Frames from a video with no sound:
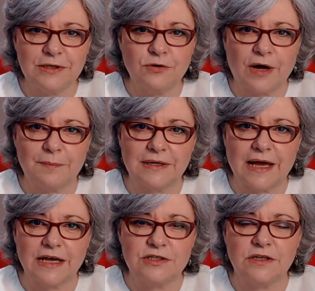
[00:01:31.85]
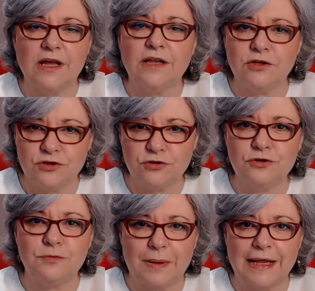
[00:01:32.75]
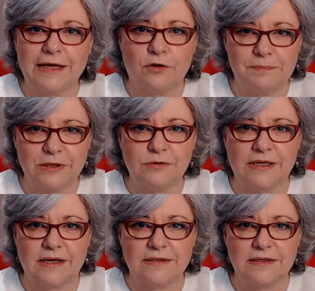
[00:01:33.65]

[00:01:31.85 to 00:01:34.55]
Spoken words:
application that you do plan on building it.